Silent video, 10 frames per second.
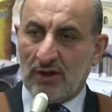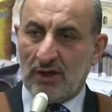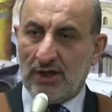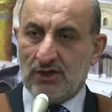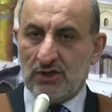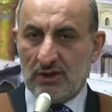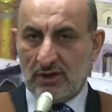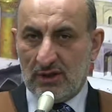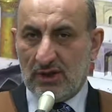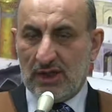knowledge
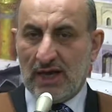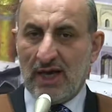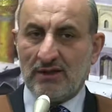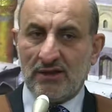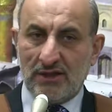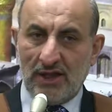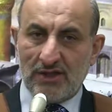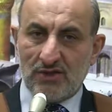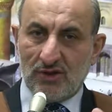and deeds.